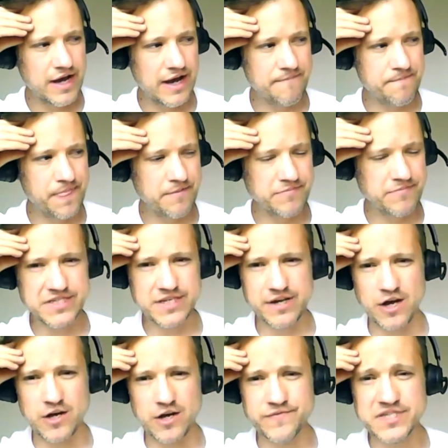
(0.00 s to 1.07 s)
Mr.
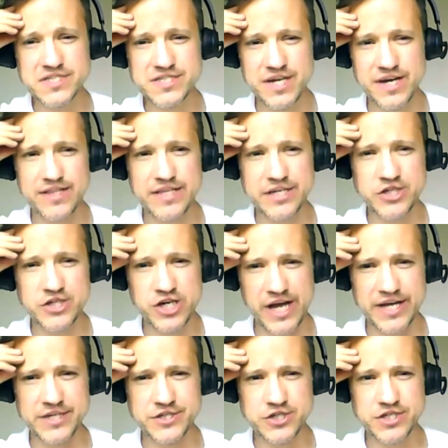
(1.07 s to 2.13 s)
Gove has certainly
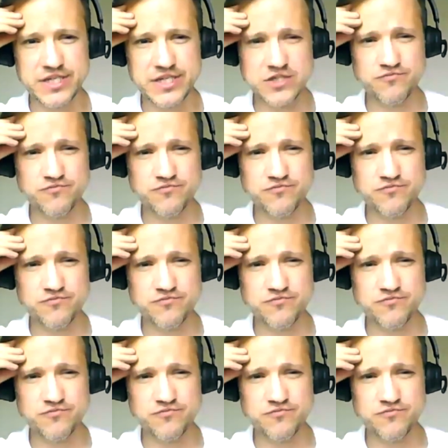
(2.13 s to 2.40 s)
changed